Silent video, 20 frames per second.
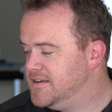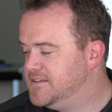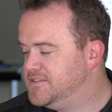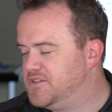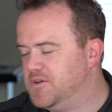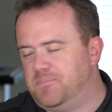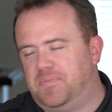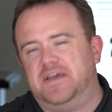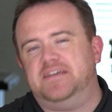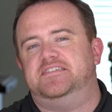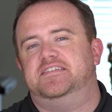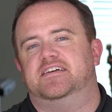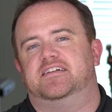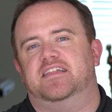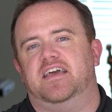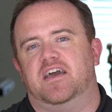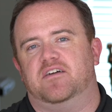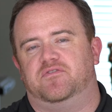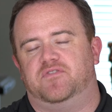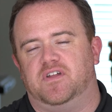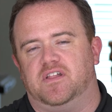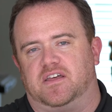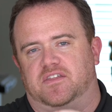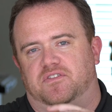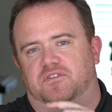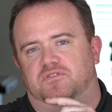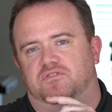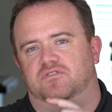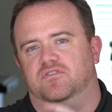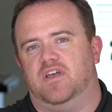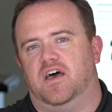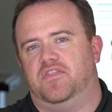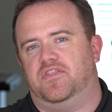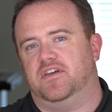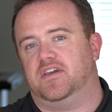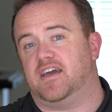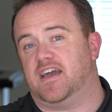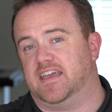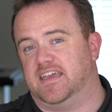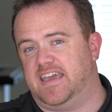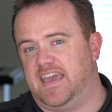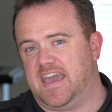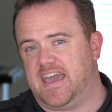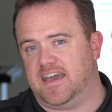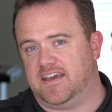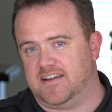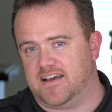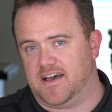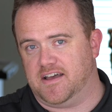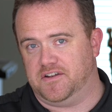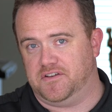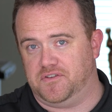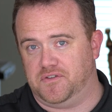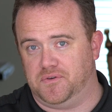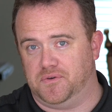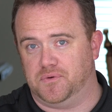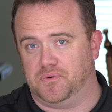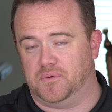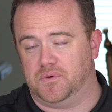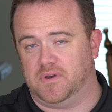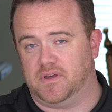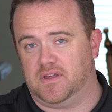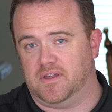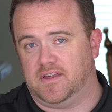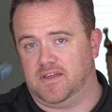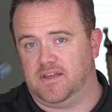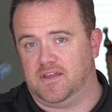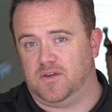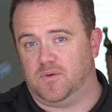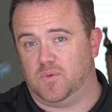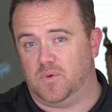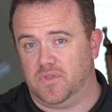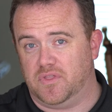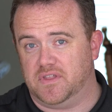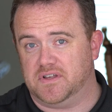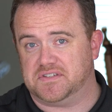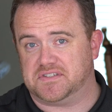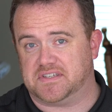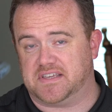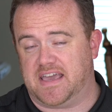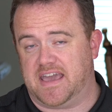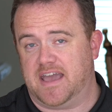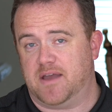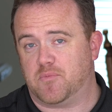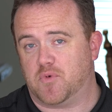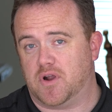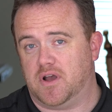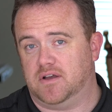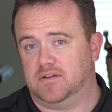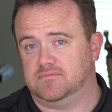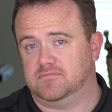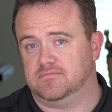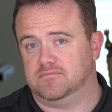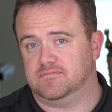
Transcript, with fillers: So basically, I feel like there's nothing I cannot do with this camera.